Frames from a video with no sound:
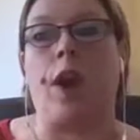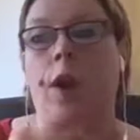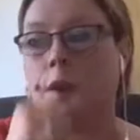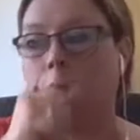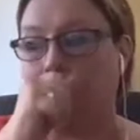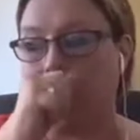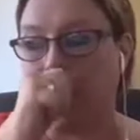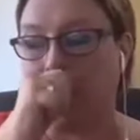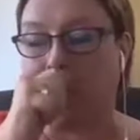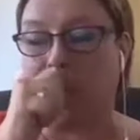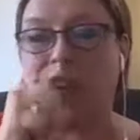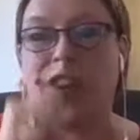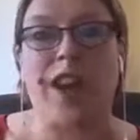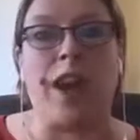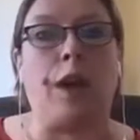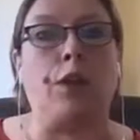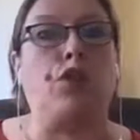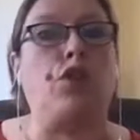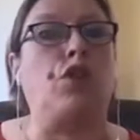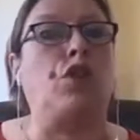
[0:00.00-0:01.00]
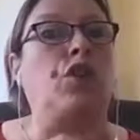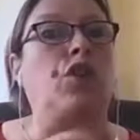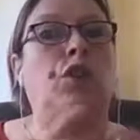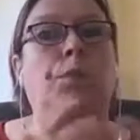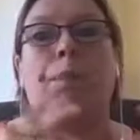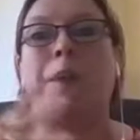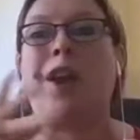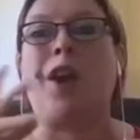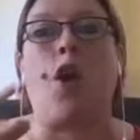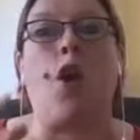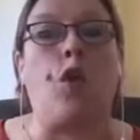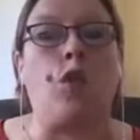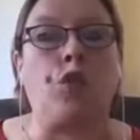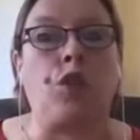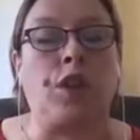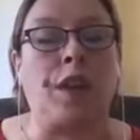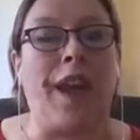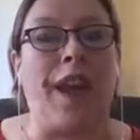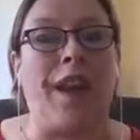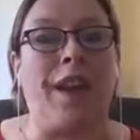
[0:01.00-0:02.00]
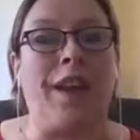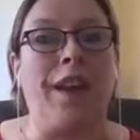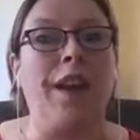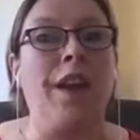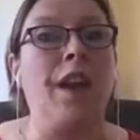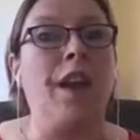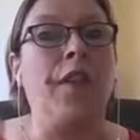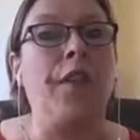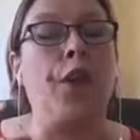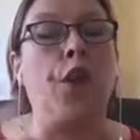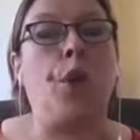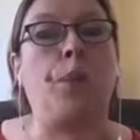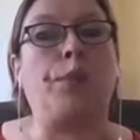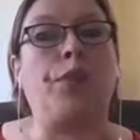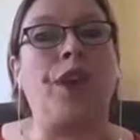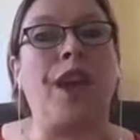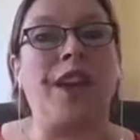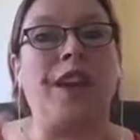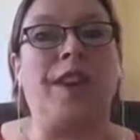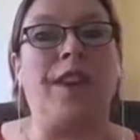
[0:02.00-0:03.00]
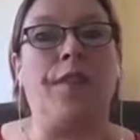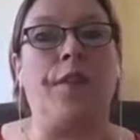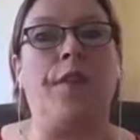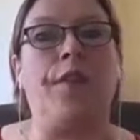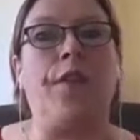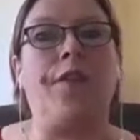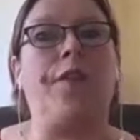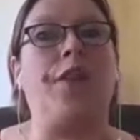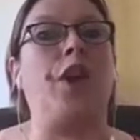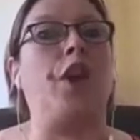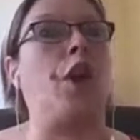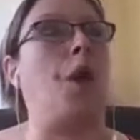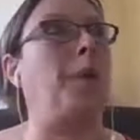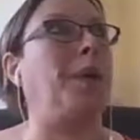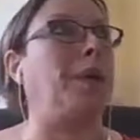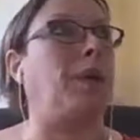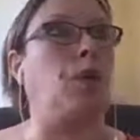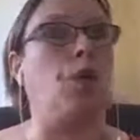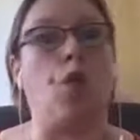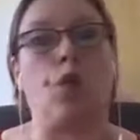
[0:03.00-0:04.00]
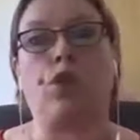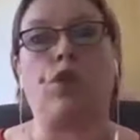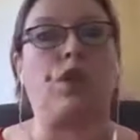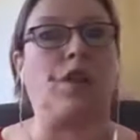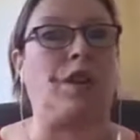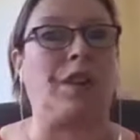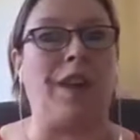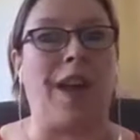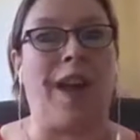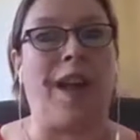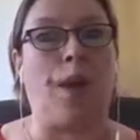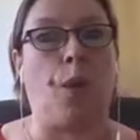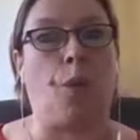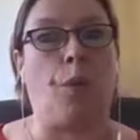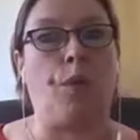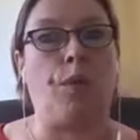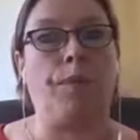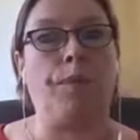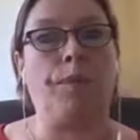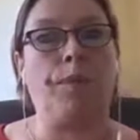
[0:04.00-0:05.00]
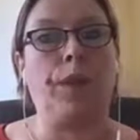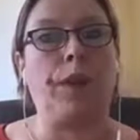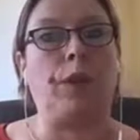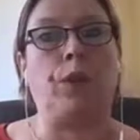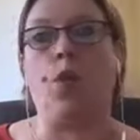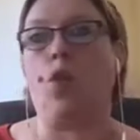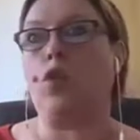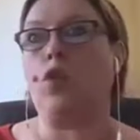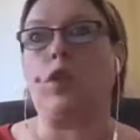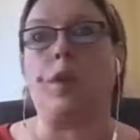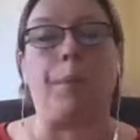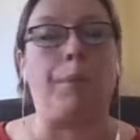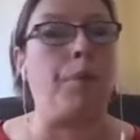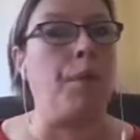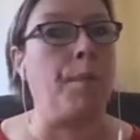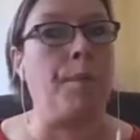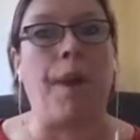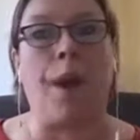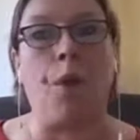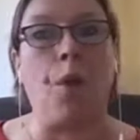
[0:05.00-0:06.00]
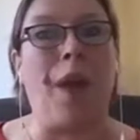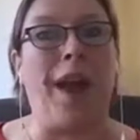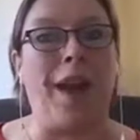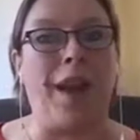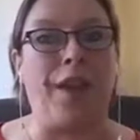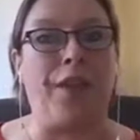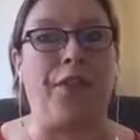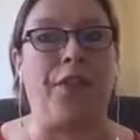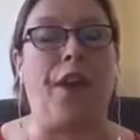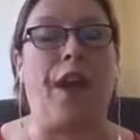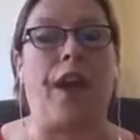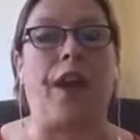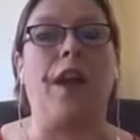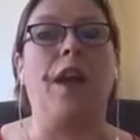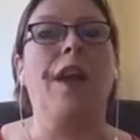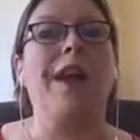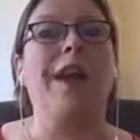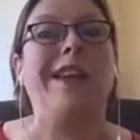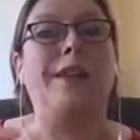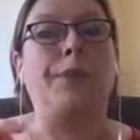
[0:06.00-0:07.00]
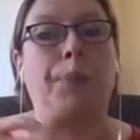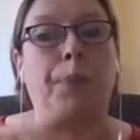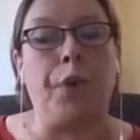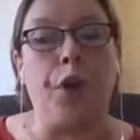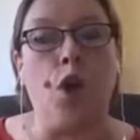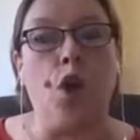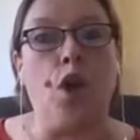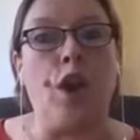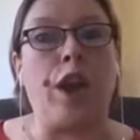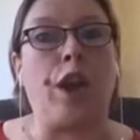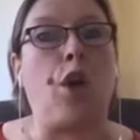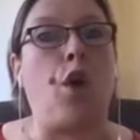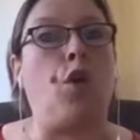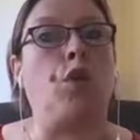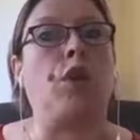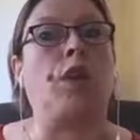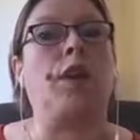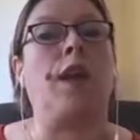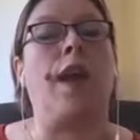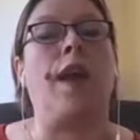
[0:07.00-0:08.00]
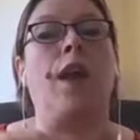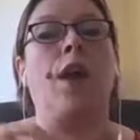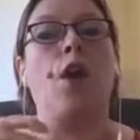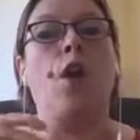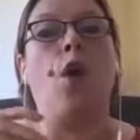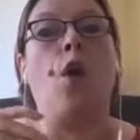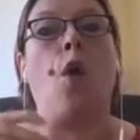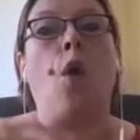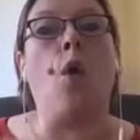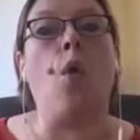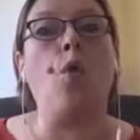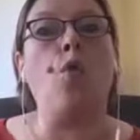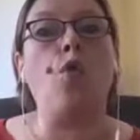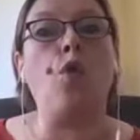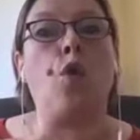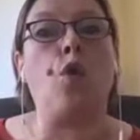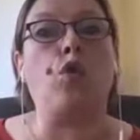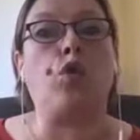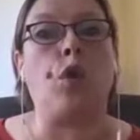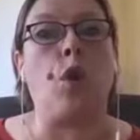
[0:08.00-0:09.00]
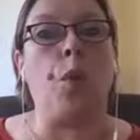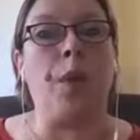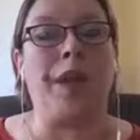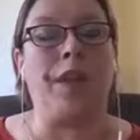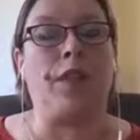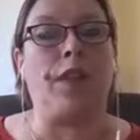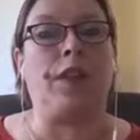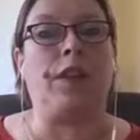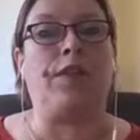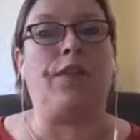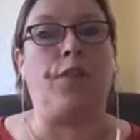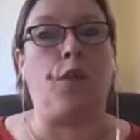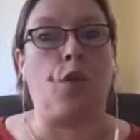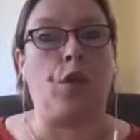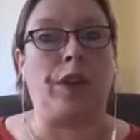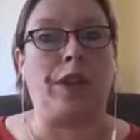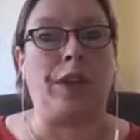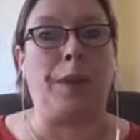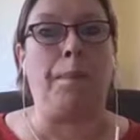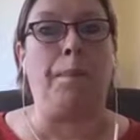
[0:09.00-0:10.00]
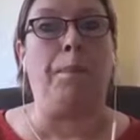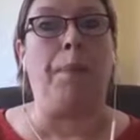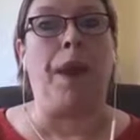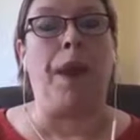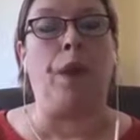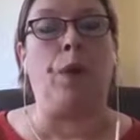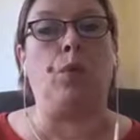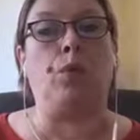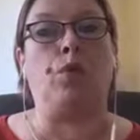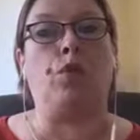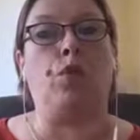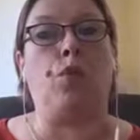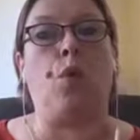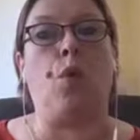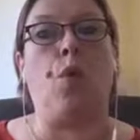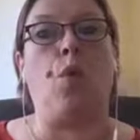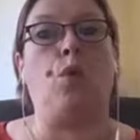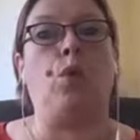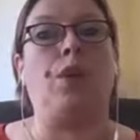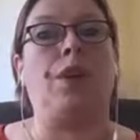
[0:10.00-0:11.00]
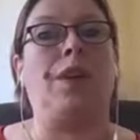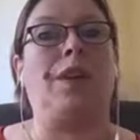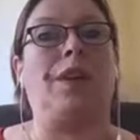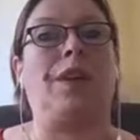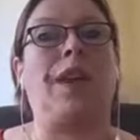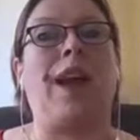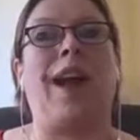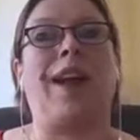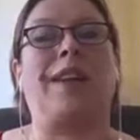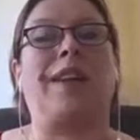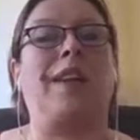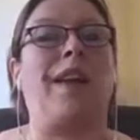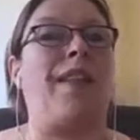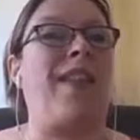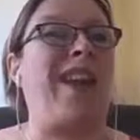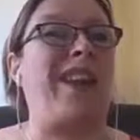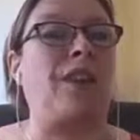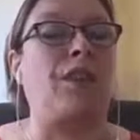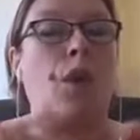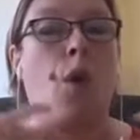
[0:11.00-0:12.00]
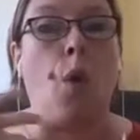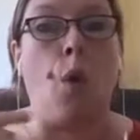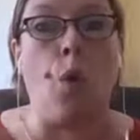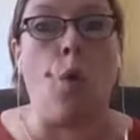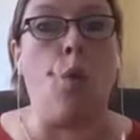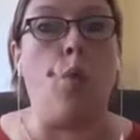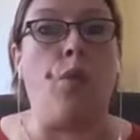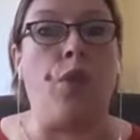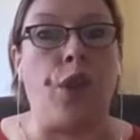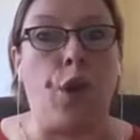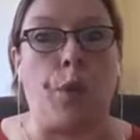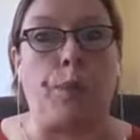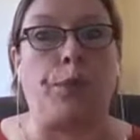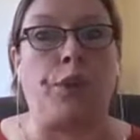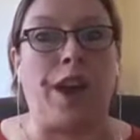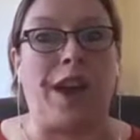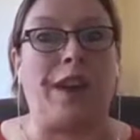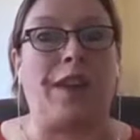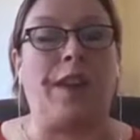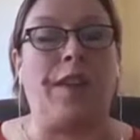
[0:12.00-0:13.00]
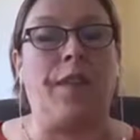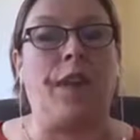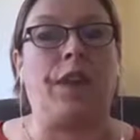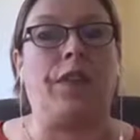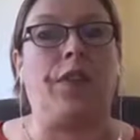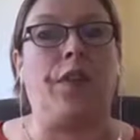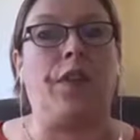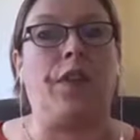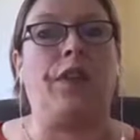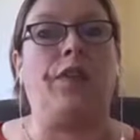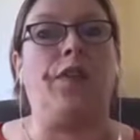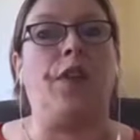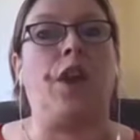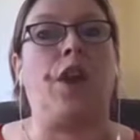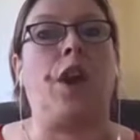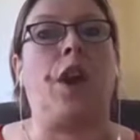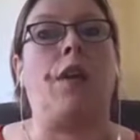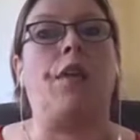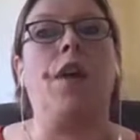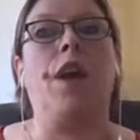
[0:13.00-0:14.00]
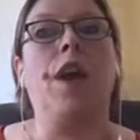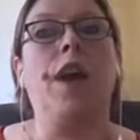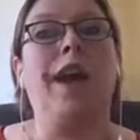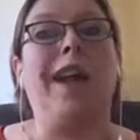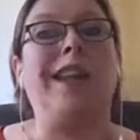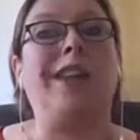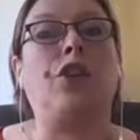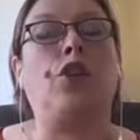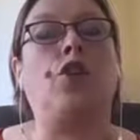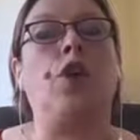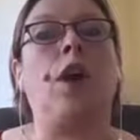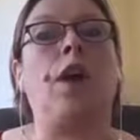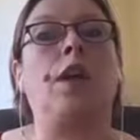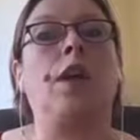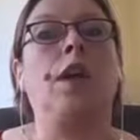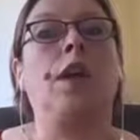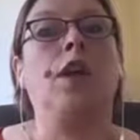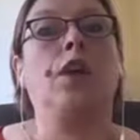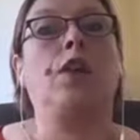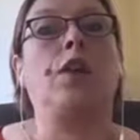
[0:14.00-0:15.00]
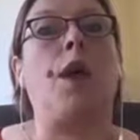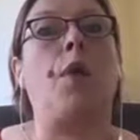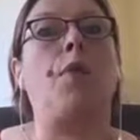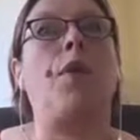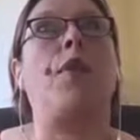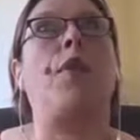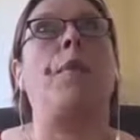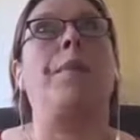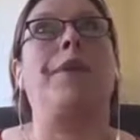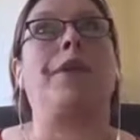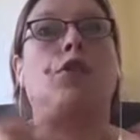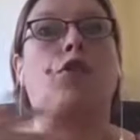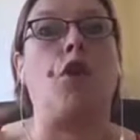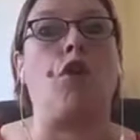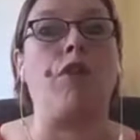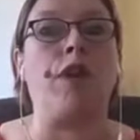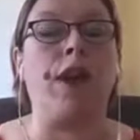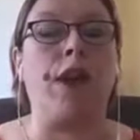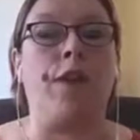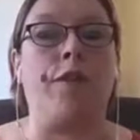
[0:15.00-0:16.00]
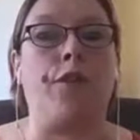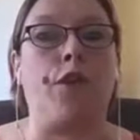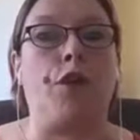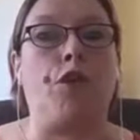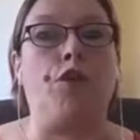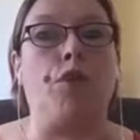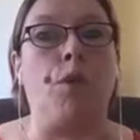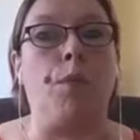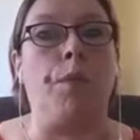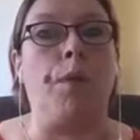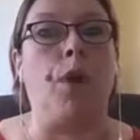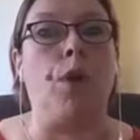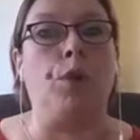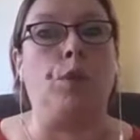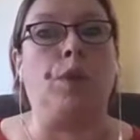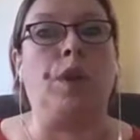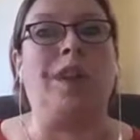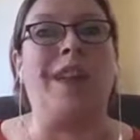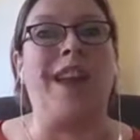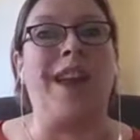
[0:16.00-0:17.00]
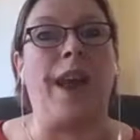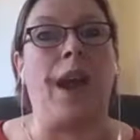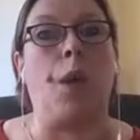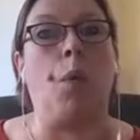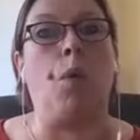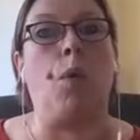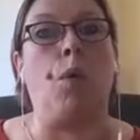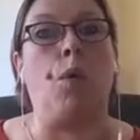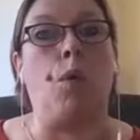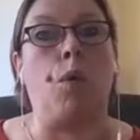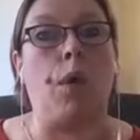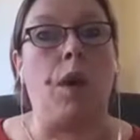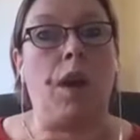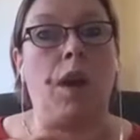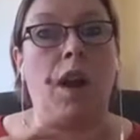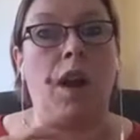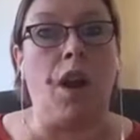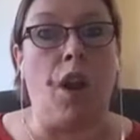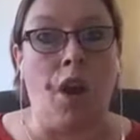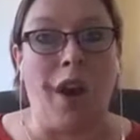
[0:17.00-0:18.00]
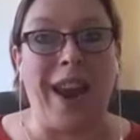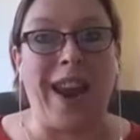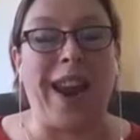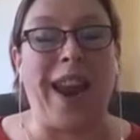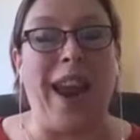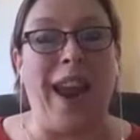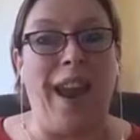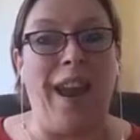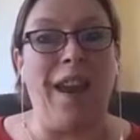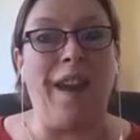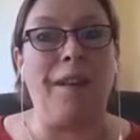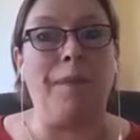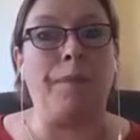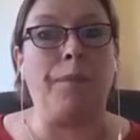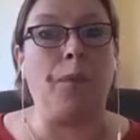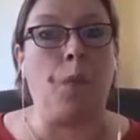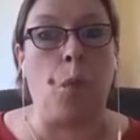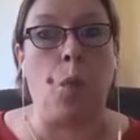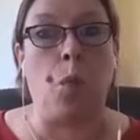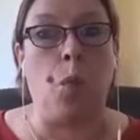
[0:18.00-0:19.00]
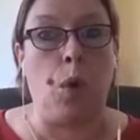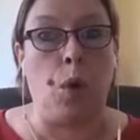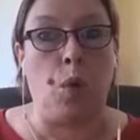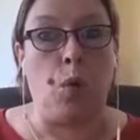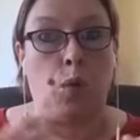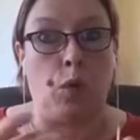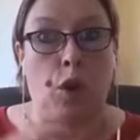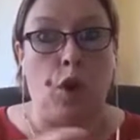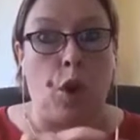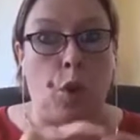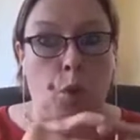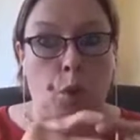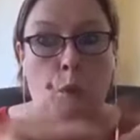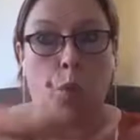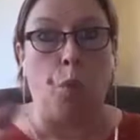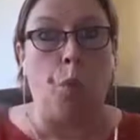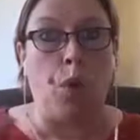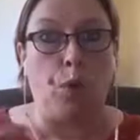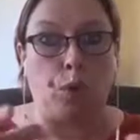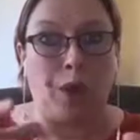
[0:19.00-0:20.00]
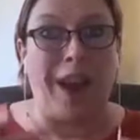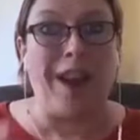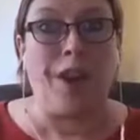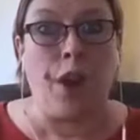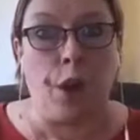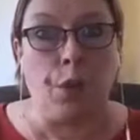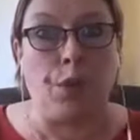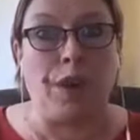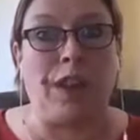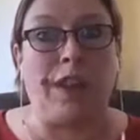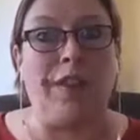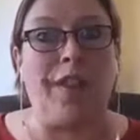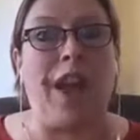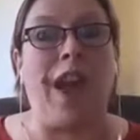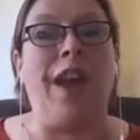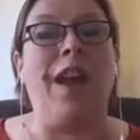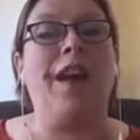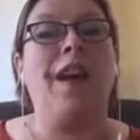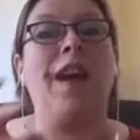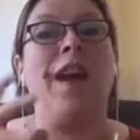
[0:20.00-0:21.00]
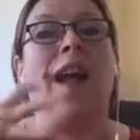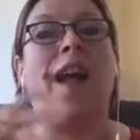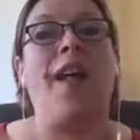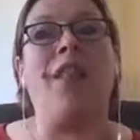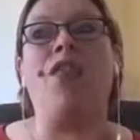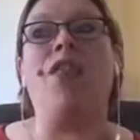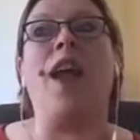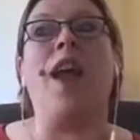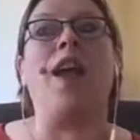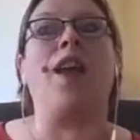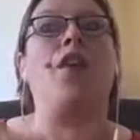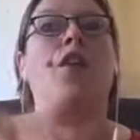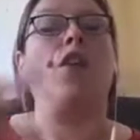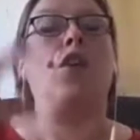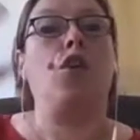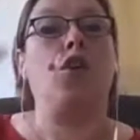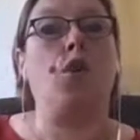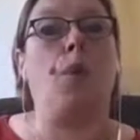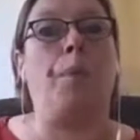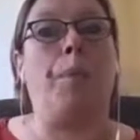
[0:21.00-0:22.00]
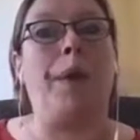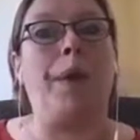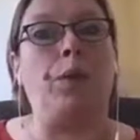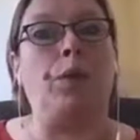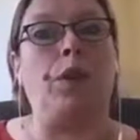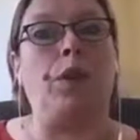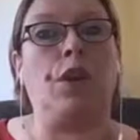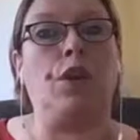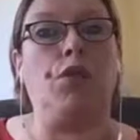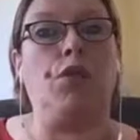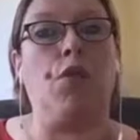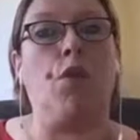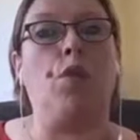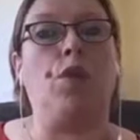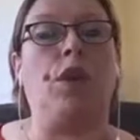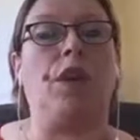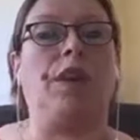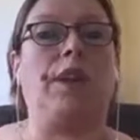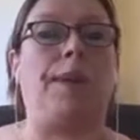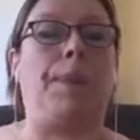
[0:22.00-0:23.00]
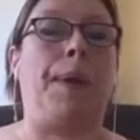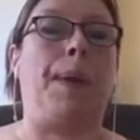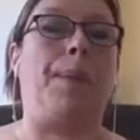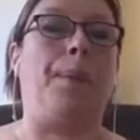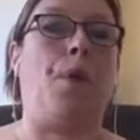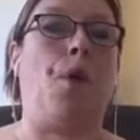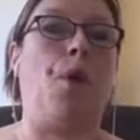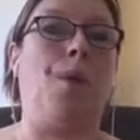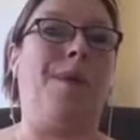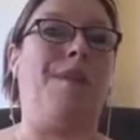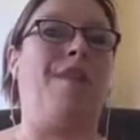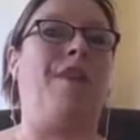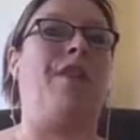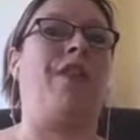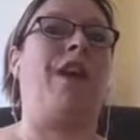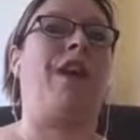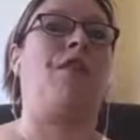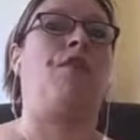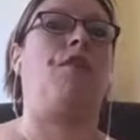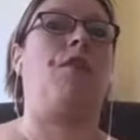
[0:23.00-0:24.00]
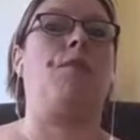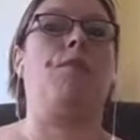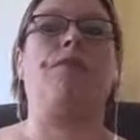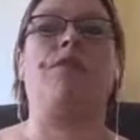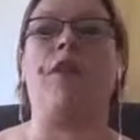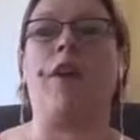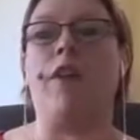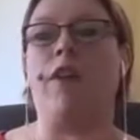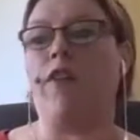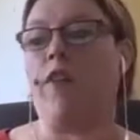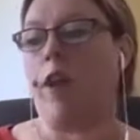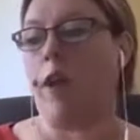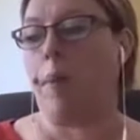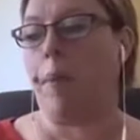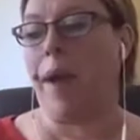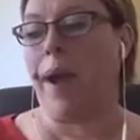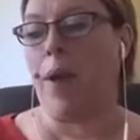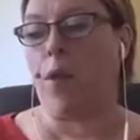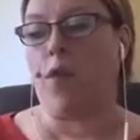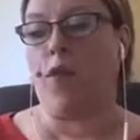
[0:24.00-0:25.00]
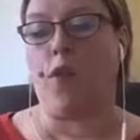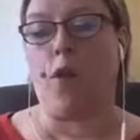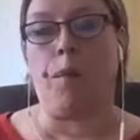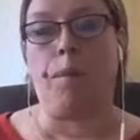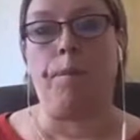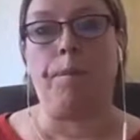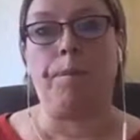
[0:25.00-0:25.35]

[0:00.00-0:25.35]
Now, this video should just be content. The objective of the video is not to sell. It's not to promote anything. It's purely content. All you're doing this for is to build your audience asset. That's all the objective is for this video. It's just so that the majority of the group who see it will like it, will take notice of it. And then you're building your audience to people who are in that group. Very, very powerful.